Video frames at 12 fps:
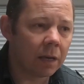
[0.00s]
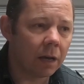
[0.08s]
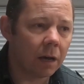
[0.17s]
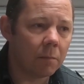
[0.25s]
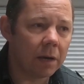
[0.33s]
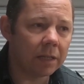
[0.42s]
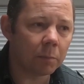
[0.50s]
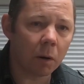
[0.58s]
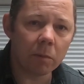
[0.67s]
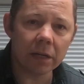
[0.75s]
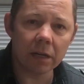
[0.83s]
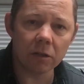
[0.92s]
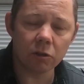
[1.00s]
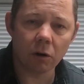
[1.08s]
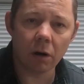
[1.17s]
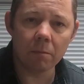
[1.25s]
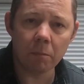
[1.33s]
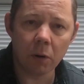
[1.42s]
it's probably going to
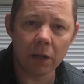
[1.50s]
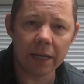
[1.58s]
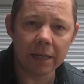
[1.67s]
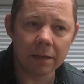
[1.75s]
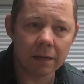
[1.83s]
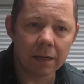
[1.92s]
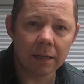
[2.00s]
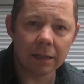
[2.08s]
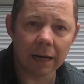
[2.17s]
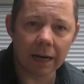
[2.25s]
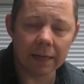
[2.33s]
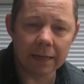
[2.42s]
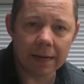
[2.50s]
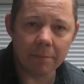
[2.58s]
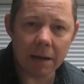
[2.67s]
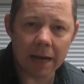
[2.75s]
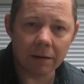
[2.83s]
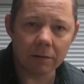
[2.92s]
try and pull in that 80
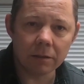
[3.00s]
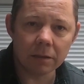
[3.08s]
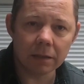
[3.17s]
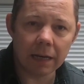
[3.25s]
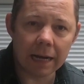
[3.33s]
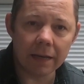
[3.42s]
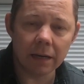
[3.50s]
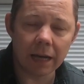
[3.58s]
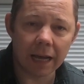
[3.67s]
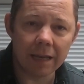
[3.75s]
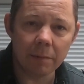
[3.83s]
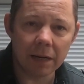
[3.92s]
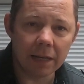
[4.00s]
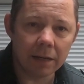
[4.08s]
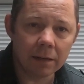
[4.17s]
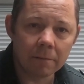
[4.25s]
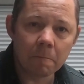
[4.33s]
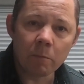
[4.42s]
amp hours out of your cabling,